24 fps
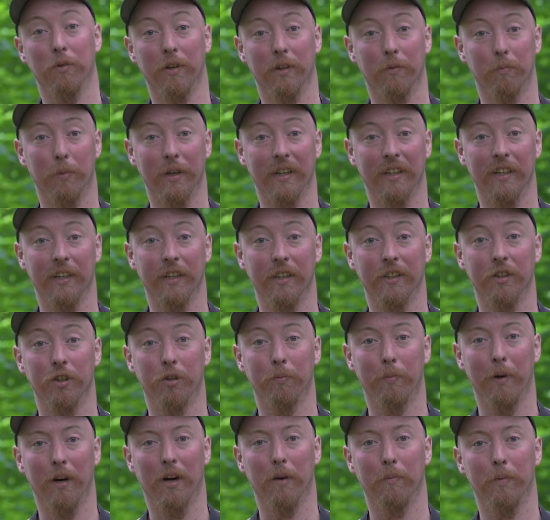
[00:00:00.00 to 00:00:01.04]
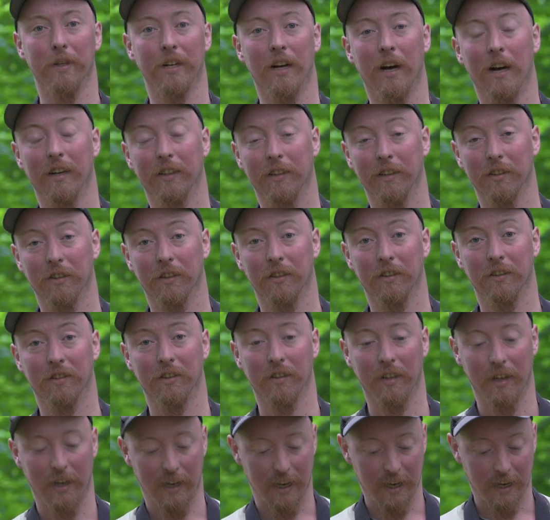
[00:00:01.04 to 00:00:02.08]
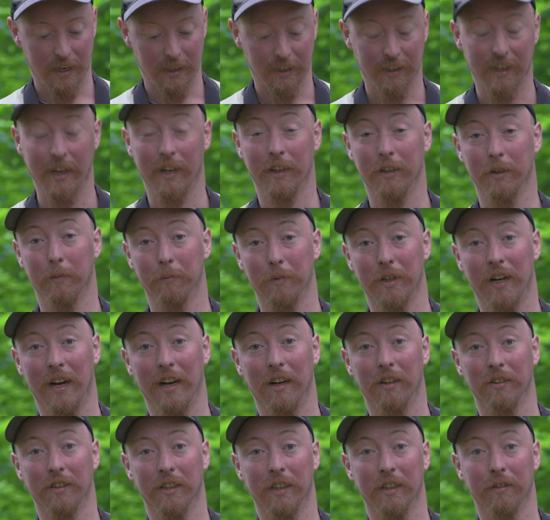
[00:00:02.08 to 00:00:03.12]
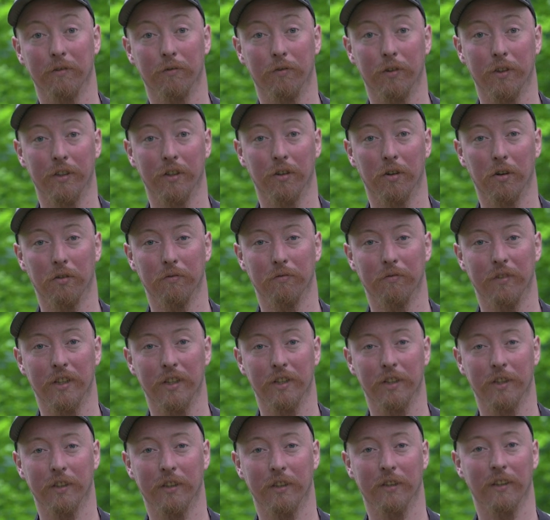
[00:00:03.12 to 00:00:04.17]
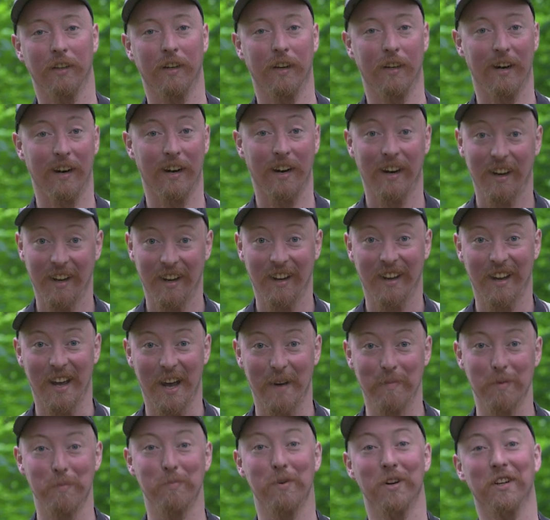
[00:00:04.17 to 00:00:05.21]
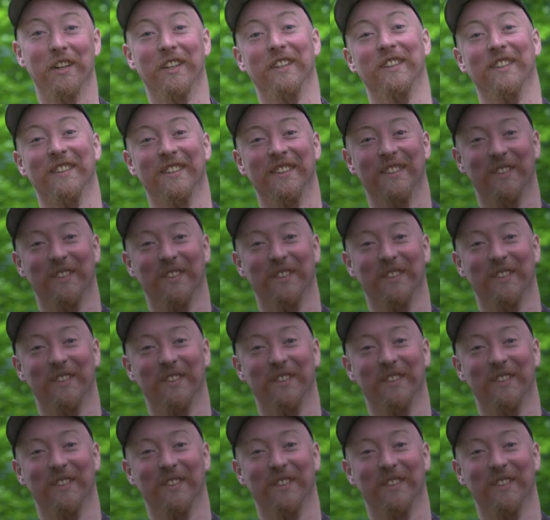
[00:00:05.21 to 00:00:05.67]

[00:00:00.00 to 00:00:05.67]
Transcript: with picking a new pair of binoculars and getting them dialed in for your own vision. Happy birding!